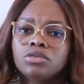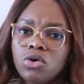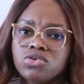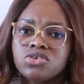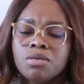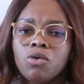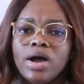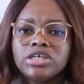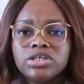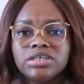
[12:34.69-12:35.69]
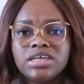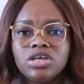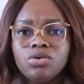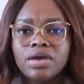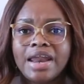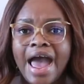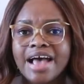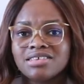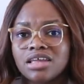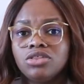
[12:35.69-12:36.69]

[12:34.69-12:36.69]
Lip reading: Those are some questions that you can ask,